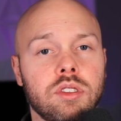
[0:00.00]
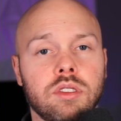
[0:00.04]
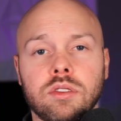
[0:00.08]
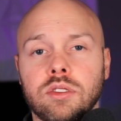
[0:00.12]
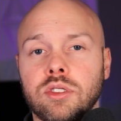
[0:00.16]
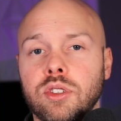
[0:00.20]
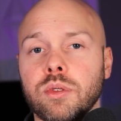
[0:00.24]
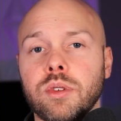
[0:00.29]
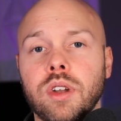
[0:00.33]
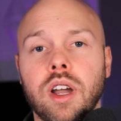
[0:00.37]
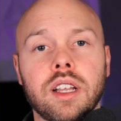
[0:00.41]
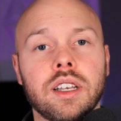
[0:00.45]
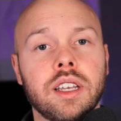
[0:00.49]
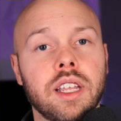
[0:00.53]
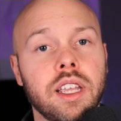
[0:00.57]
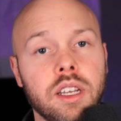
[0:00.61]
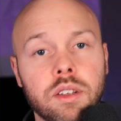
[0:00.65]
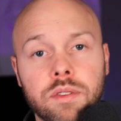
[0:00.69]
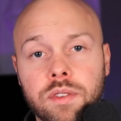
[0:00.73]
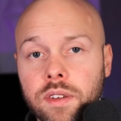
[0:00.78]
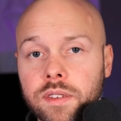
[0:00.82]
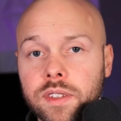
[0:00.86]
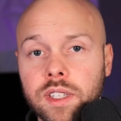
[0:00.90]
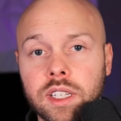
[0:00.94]
do not need a
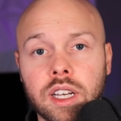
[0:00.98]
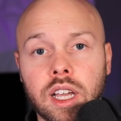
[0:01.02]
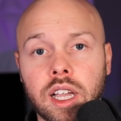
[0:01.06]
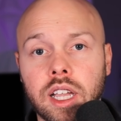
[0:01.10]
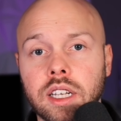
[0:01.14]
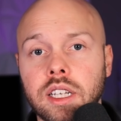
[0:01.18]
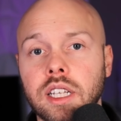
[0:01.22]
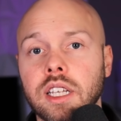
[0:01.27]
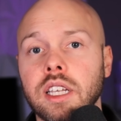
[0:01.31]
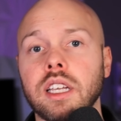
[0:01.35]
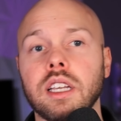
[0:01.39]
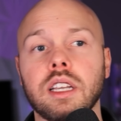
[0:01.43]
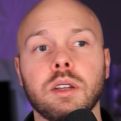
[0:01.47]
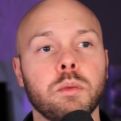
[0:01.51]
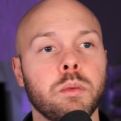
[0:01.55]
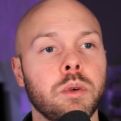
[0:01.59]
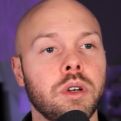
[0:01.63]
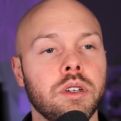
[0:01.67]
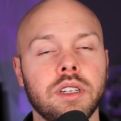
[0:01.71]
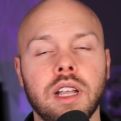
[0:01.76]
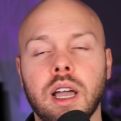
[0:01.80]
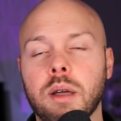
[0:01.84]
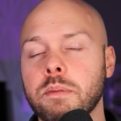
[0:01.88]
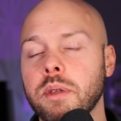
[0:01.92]
50 5090 will
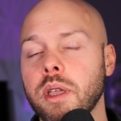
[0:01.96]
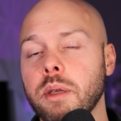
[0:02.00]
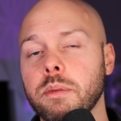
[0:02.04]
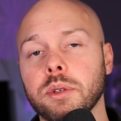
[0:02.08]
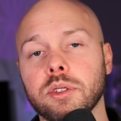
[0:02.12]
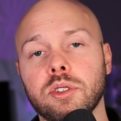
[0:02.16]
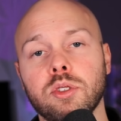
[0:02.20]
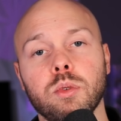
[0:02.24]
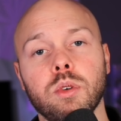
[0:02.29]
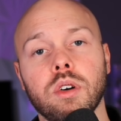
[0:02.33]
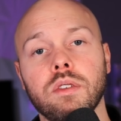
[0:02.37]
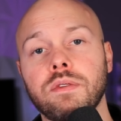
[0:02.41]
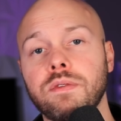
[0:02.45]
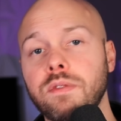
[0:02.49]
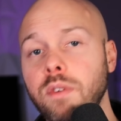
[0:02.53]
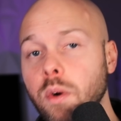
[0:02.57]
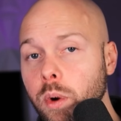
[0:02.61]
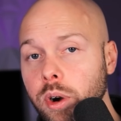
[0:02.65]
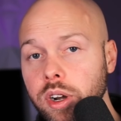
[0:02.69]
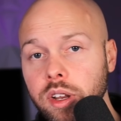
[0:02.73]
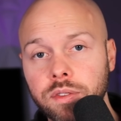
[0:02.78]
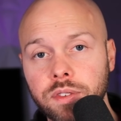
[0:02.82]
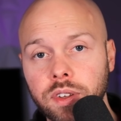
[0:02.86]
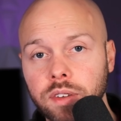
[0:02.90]
not be able to
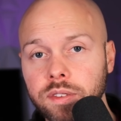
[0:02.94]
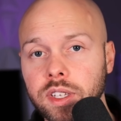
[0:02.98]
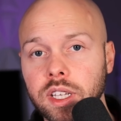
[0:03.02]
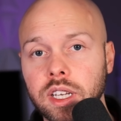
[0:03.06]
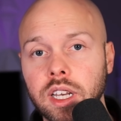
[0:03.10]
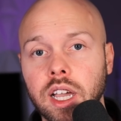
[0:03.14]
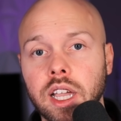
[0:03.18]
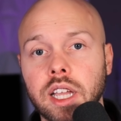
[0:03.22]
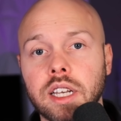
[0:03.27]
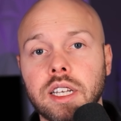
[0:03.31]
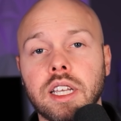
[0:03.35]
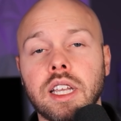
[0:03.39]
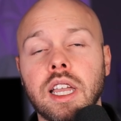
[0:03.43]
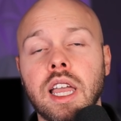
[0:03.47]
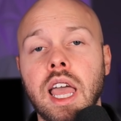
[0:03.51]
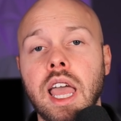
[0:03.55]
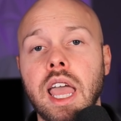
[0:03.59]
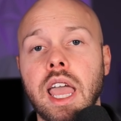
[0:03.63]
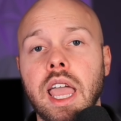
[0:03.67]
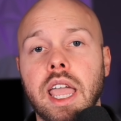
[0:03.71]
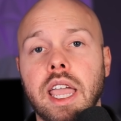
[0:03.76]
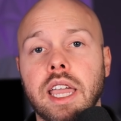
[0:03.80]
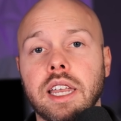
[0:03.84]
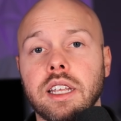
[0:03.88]
afford a 5090.
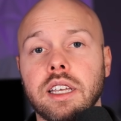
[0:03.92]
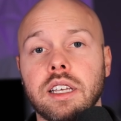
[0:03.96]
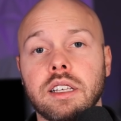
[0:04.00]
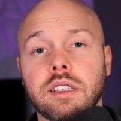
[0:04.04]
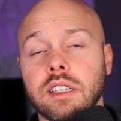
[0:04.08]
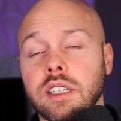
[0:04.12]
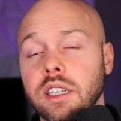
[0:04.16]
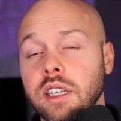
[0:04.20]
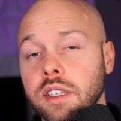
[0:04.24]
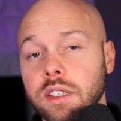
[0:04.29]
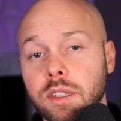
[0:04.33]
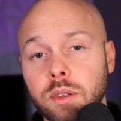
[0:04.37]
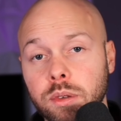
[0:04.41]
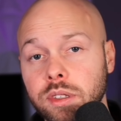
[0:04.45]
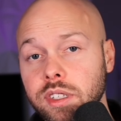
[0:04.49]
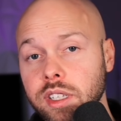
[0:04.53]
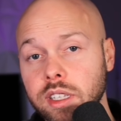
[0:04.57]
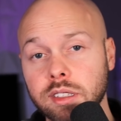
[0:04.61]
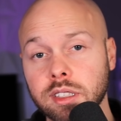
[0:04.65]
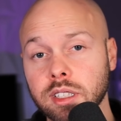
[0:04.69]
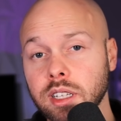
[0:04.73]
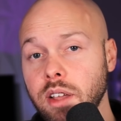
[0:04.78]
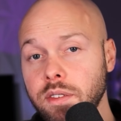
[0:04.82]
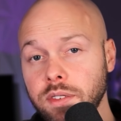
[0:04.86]
It is an
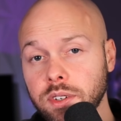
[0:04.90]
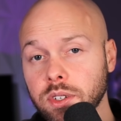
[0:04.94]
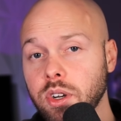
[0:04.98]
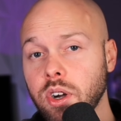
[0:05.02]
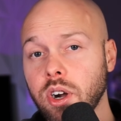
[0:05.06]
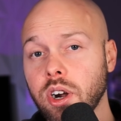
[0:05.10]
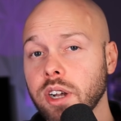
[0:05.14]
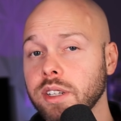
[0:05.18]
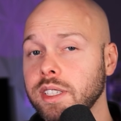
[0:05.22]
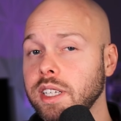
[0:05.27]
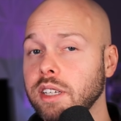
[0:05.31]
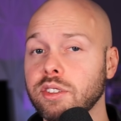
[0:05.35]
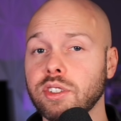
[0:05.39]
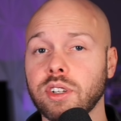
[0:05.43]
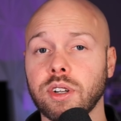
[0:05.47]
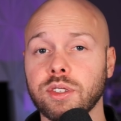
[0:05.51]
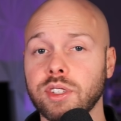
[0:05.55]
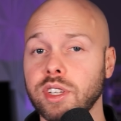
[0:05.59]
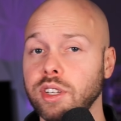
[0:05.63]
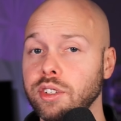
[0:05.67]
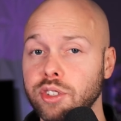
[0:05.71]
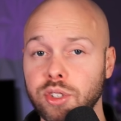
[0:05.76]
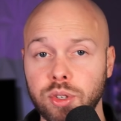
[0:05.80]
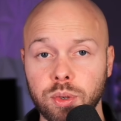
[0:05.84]
enthusiast level card that starts
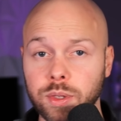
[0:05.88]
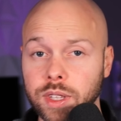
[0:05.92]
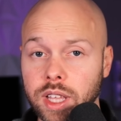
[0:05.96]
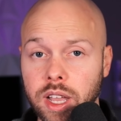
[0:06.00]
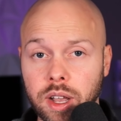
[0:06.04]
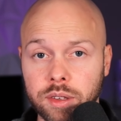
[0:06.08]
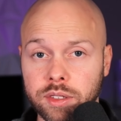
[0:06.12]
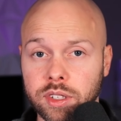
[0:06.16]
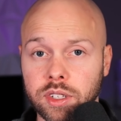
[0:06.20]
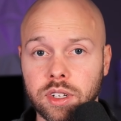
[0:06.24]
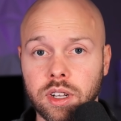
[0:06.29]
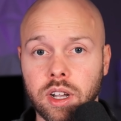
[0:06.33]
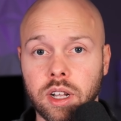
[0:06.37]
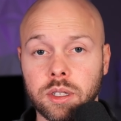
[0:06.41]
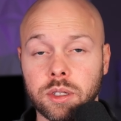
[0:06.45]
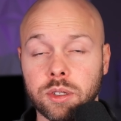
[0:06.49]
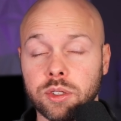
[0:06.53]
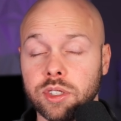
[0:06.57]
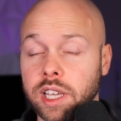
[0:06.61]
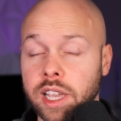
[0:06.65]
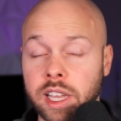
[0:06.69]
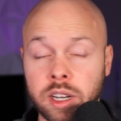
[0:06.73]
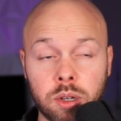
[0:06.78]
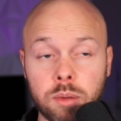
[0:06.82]
at $2,000.
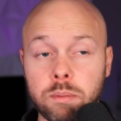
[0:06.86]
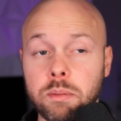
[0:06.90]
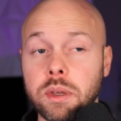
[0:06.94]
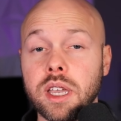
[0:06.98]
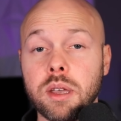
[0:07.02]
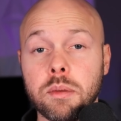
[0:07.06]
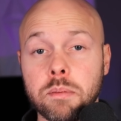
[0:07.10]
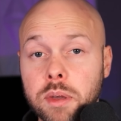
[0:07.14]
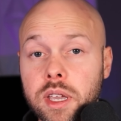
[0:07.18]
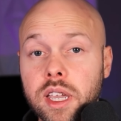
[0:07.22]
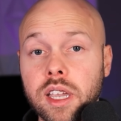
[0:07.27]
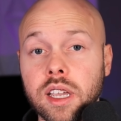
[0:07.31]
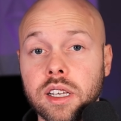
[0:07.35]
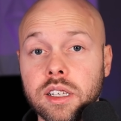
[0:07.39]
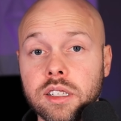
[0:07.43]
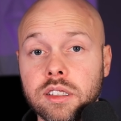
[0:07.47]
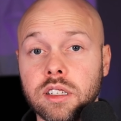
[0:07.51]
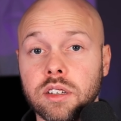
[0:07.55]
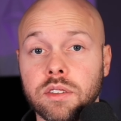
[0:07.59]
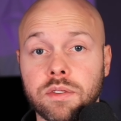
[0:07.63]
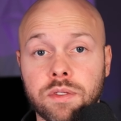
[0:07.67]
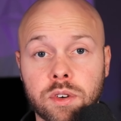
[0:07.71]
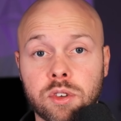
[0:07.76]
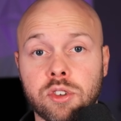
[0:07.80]
It'll be a beast
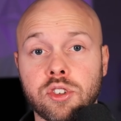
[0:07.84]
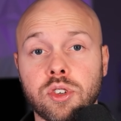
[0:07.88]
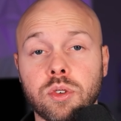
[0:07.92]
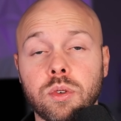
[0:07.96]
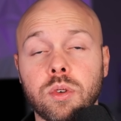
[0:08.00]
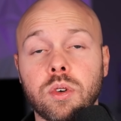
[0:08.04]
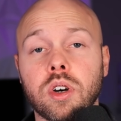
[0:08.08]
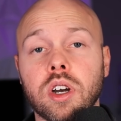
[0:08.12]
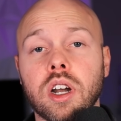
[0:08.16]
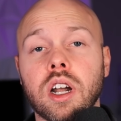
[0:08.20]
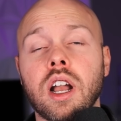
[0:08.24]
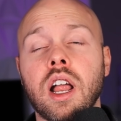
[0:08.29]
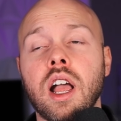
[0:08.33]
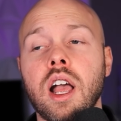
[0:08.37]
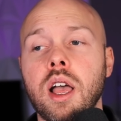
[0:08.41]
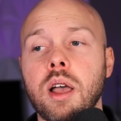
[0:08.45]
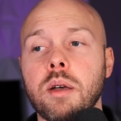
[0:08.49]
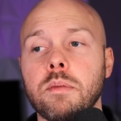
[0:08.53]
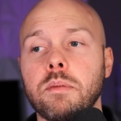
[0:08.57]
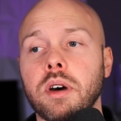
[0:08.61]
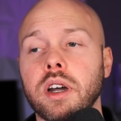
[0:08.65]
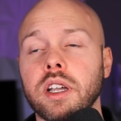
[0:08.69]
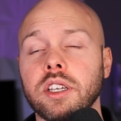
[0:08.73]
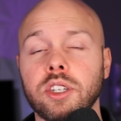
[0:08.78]
for sure,
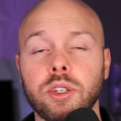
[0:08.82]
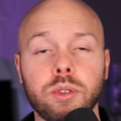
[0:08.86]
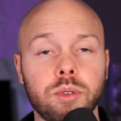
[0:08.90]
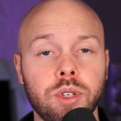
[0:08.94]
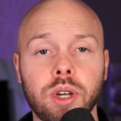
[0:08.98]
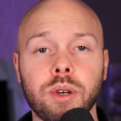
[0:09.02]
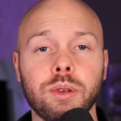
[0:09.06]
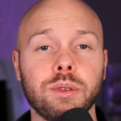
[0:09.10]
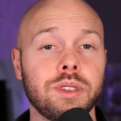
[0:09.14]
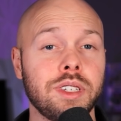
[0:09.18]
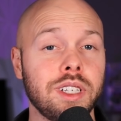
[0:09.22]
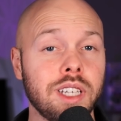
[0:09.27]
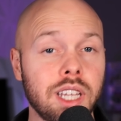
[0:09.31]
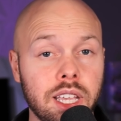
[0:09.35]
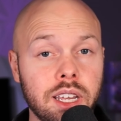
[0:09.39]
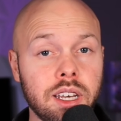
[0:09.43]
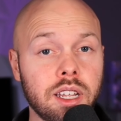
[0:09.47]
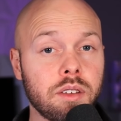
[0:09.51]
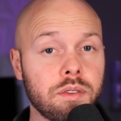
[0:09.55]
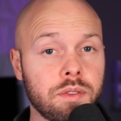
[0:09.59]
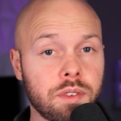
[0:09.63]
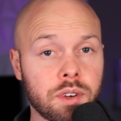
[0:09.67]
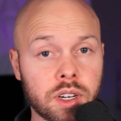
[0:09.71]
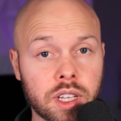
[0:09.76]
but you don't need
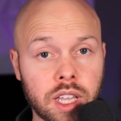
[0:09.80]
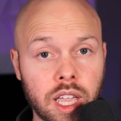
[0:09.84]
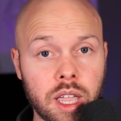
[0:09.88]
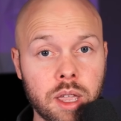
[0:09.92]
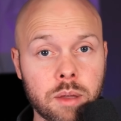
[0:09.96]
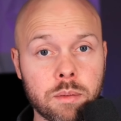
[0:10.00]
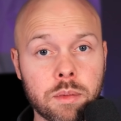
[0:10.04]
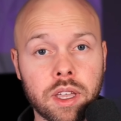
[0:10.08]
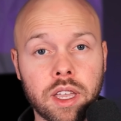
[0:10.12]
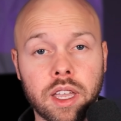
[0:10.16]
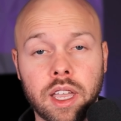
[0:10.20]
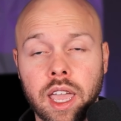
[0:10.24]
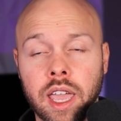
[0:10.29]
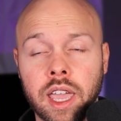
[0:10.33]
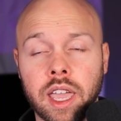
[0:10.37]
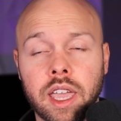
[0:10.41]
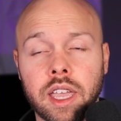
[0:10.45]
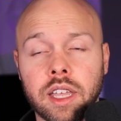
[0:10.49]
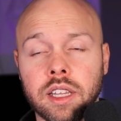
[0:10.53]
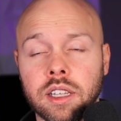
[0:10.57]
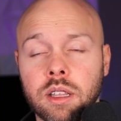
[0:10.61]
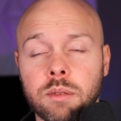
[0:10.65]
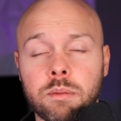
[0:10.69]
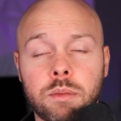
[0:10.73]
it for gaming.
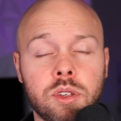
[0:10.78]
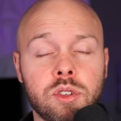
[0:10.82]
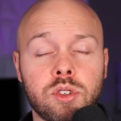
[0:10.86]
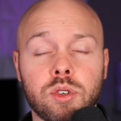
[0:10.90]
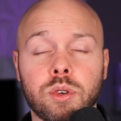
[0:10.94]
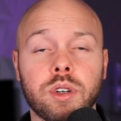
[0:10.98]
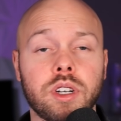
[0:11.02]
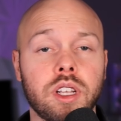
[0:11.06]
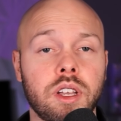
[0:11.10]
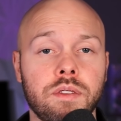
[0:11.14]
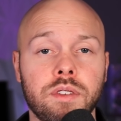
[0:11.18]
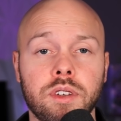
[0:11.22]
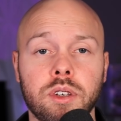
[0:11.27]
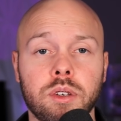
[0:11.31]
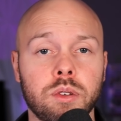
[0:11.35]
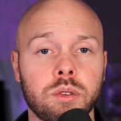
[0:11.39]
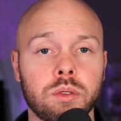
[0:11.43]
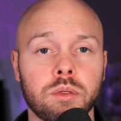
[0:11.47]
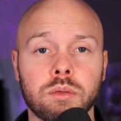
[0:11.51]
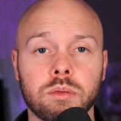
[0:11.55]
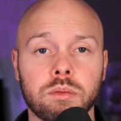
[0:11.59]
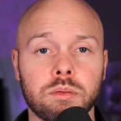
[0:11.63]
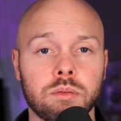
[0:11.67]
And the majority of you